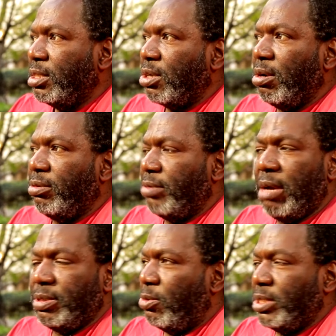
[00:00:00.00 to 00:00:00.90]
So
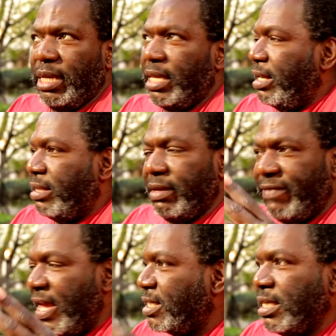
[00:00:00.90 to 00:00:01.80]
I wasn't going to get anything
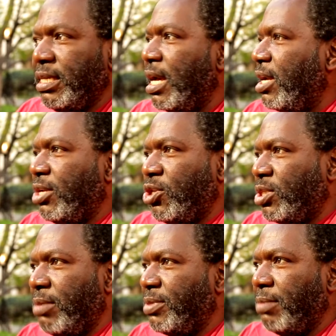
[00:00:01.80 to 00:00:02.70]
fancy. It's
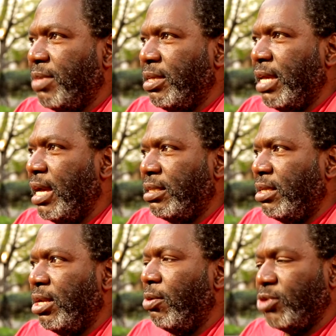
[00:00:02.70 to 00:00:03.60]
just something that,
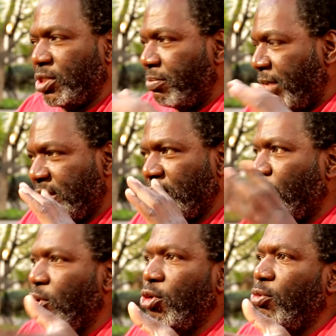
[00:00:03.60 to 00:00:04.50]
you know, just a basic
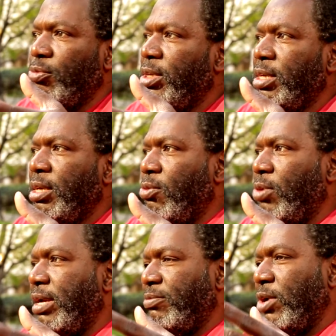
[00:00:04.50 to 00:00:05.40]
room
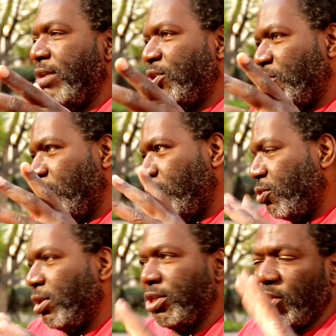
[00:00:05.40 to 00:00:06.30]
where I have to share a
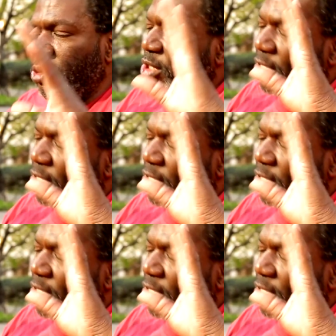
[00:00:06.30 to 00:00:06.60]
toilet, share a